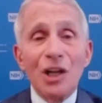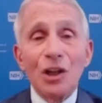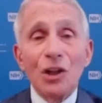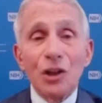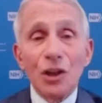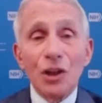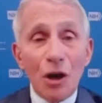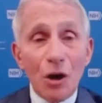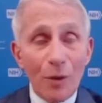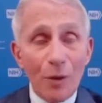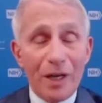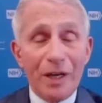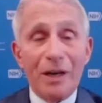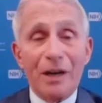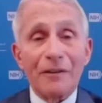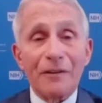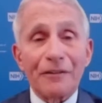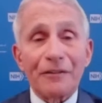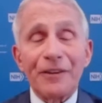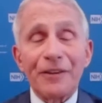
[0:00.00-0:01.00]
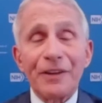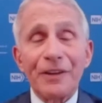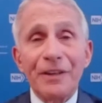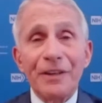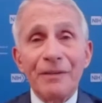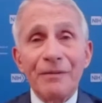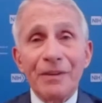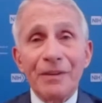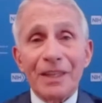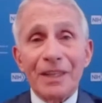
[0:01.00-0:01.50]
low enough
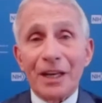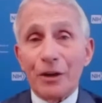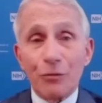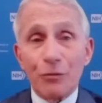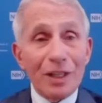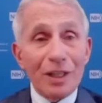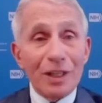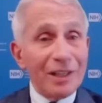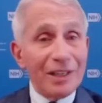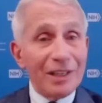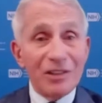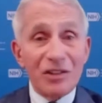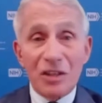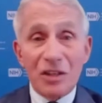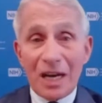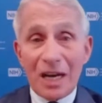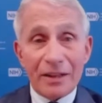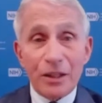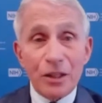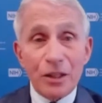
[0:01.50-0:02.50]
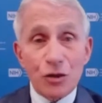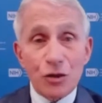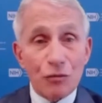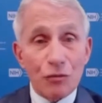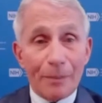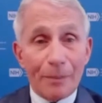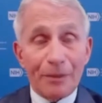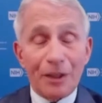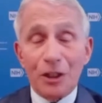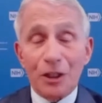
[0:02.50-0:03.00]
that it really is not
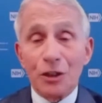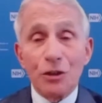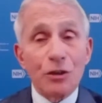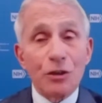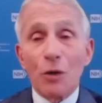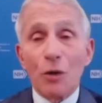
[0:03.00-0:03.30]
disrupting.